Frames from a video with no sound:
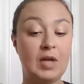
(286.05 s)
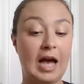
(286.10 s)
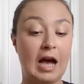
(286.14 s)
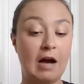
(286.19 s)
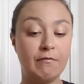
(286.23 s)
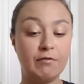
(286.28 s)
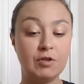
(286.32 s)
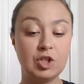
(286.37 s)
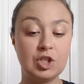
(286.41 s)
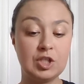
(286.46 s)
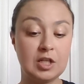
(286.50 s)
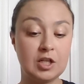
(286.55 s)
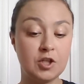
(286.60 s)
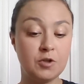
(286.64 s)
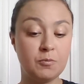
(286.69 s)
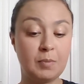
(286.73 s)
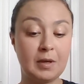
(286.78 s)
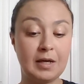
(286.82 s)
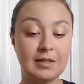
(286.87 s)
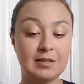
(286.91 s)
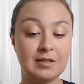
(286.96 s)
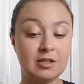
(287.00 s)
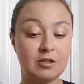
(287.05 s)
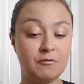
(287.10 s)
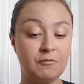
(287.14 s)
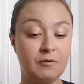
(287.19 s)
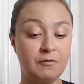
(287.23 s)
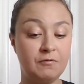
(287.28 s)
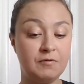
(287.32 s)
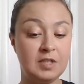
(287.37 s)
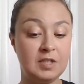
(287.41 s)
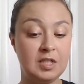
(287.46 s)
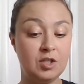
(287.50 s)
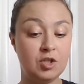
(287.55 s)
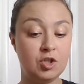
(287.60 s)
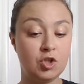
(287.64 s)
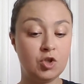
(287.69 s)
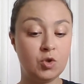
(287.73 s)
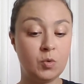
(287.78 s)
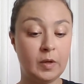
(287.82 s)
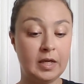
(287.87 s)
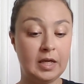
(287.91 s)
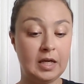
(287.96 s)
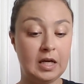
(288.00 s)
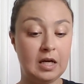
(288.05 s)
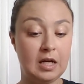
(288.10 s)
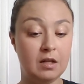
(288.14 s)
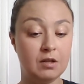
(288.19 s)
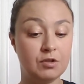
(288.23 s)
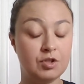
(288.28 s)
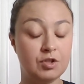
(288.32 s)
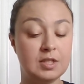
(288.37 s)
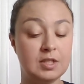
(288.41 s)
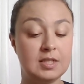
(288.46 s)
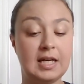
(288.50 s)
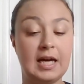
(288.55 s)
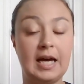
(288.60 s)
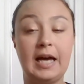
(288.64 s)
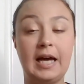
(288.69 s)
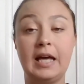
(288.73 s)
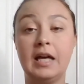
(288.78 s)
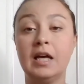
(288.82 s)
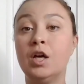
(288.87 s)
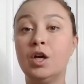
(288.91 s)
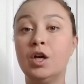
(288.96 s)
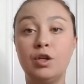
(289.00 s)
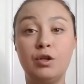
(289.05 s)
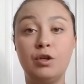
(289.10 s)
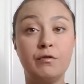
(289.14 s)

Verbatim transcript: Average sales price is fifteen to twenty dollars a day.